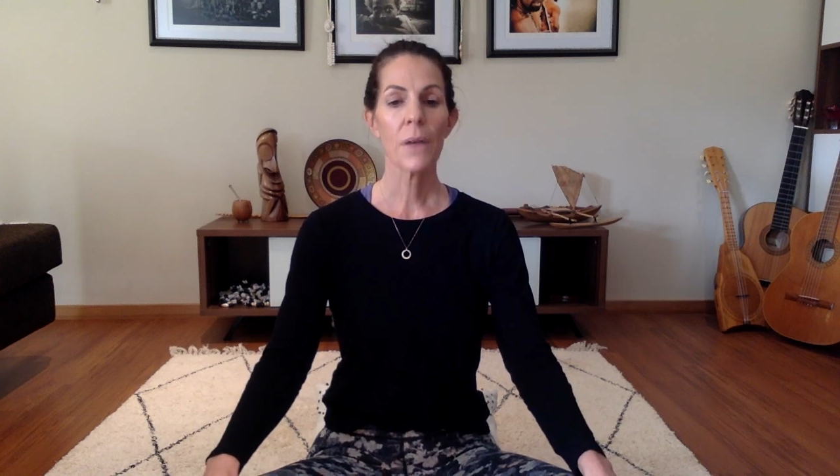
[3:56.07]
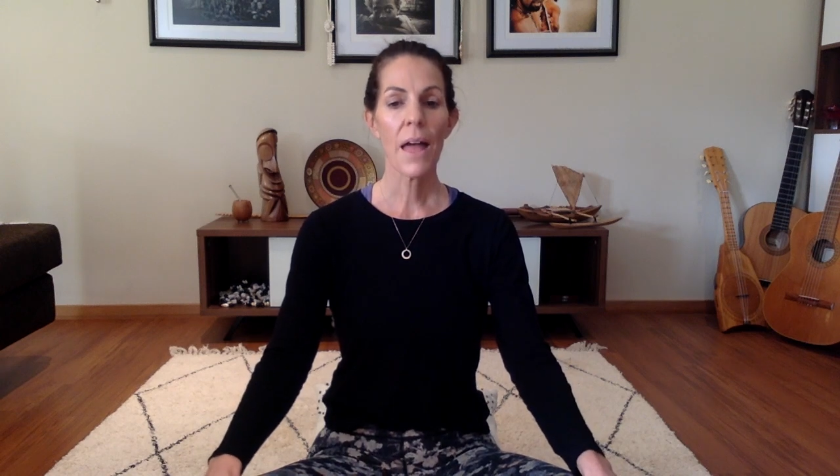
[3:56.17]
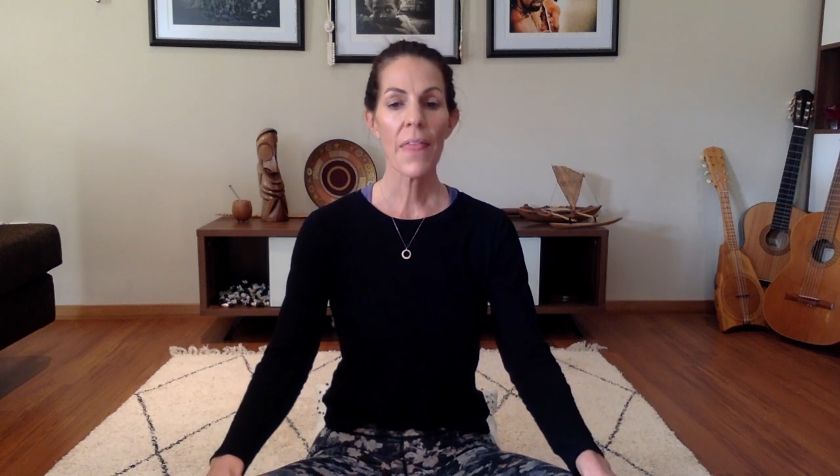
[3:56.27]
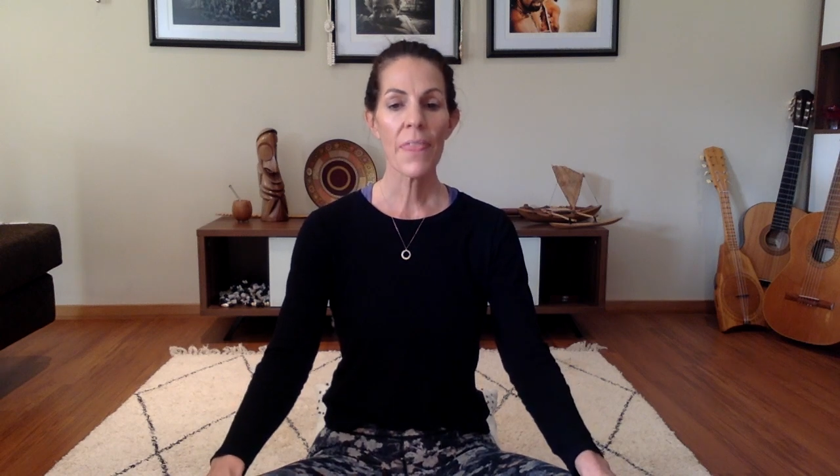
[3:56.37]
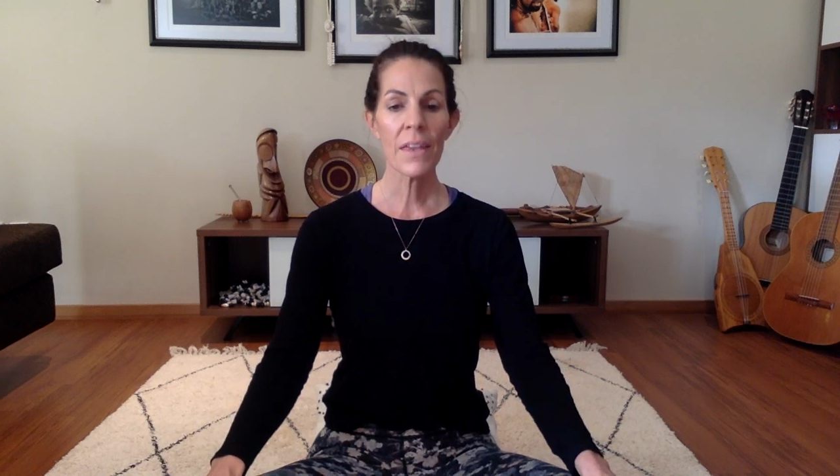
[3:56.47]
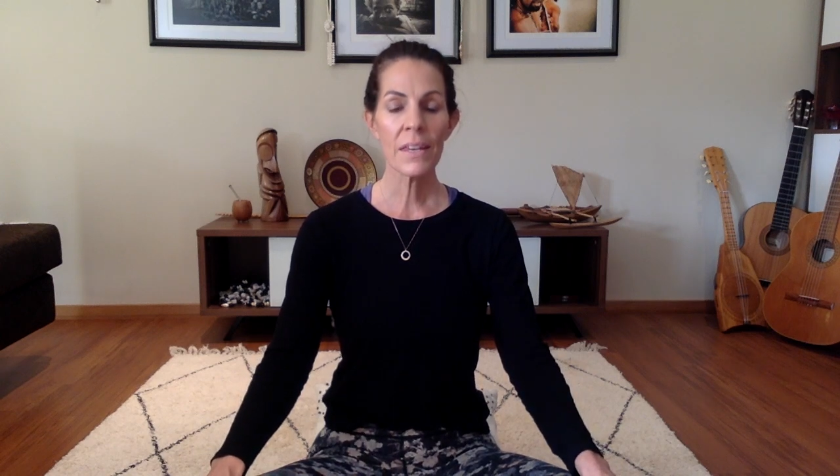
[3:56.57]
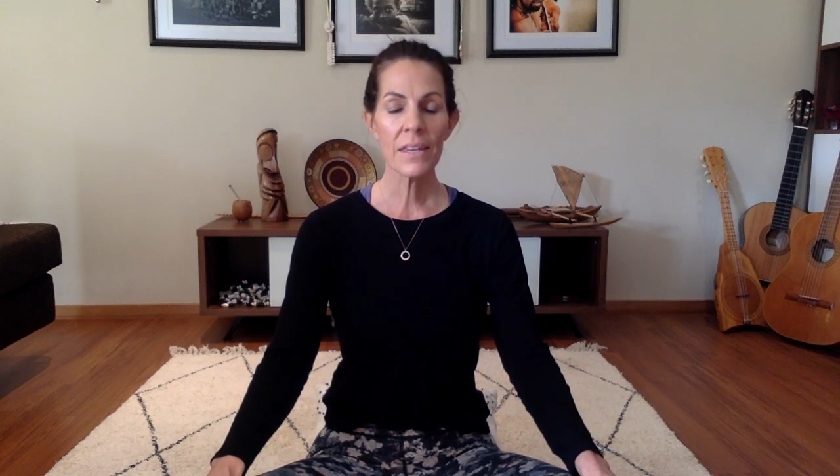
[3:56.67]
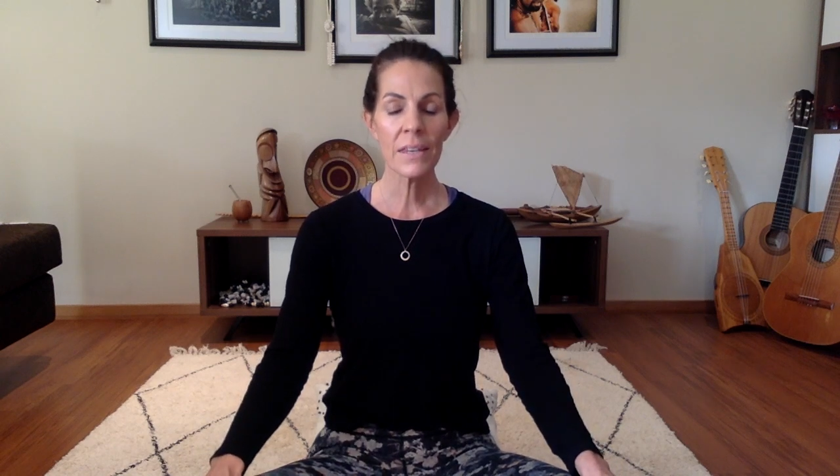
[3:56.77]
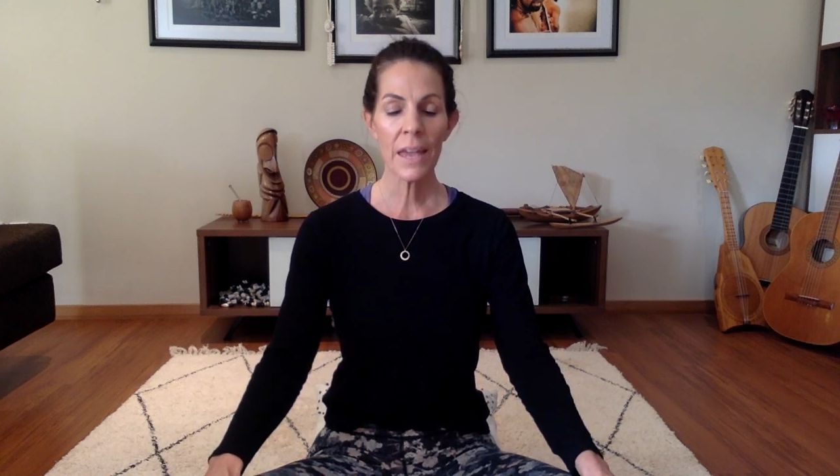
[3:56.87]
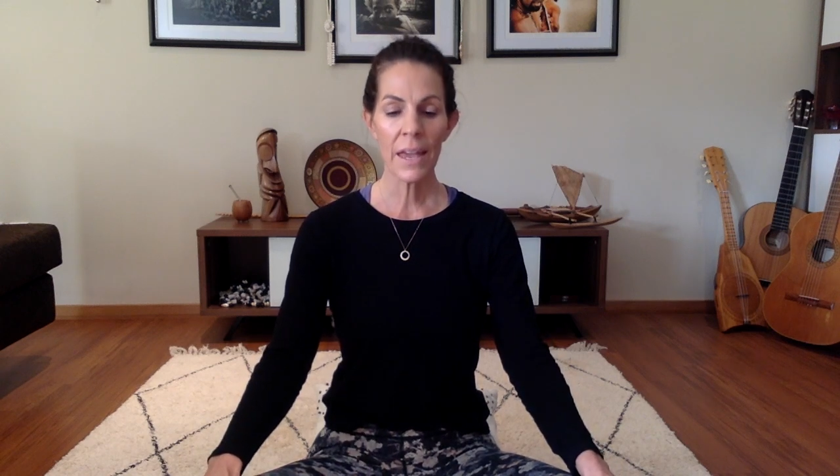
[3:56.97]
And then
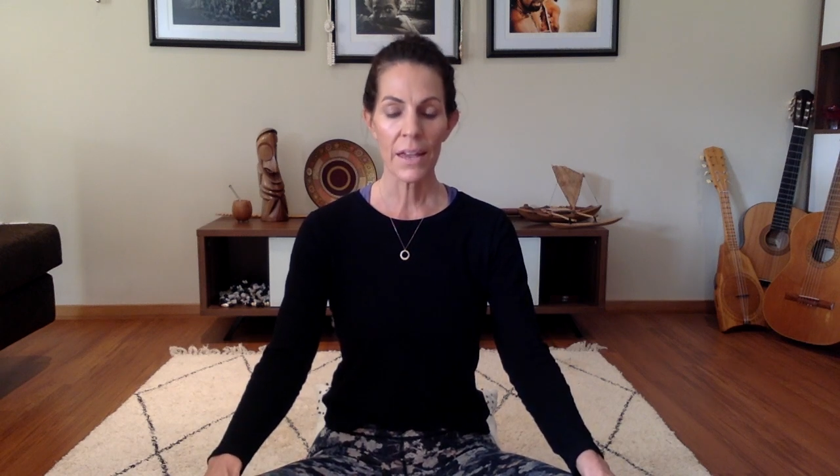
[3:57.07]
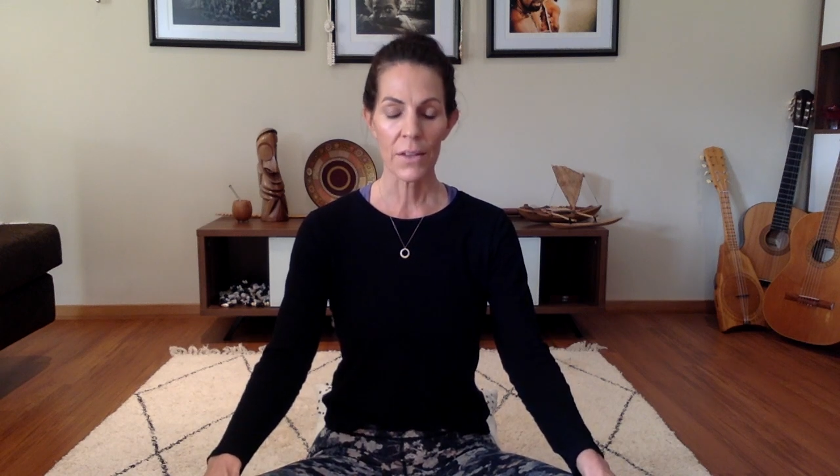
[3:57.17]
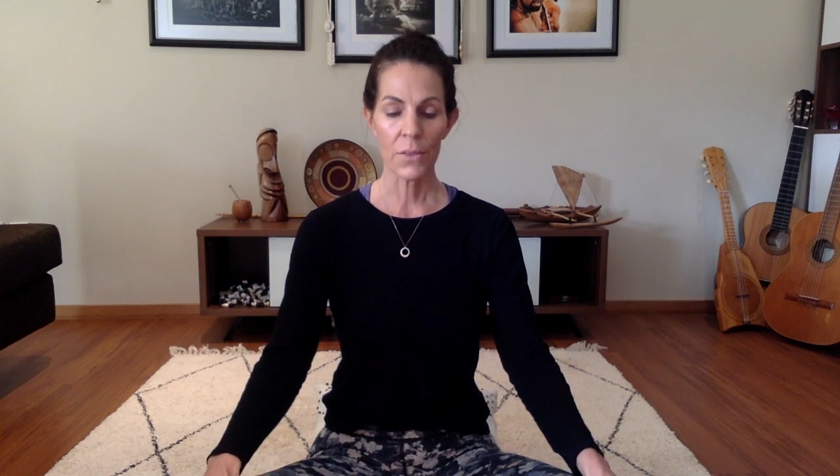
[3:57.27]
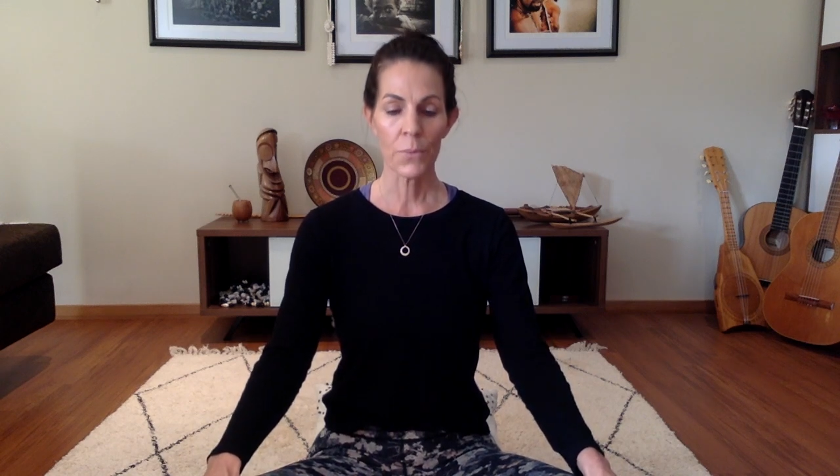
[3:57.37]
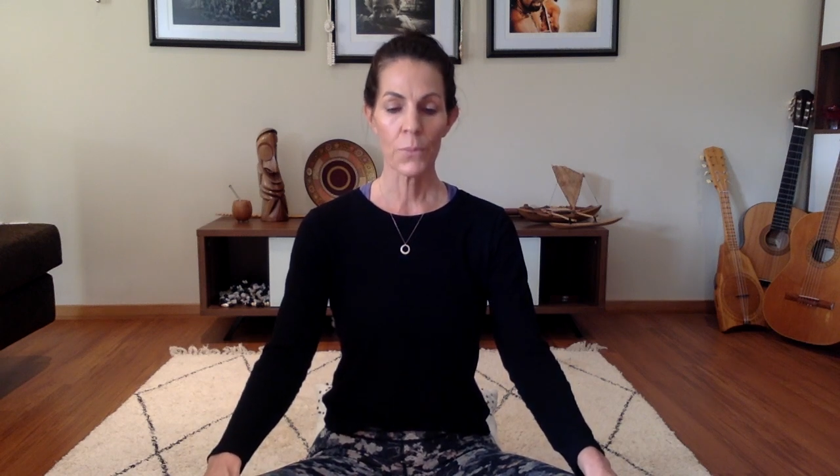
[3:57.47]
inhale.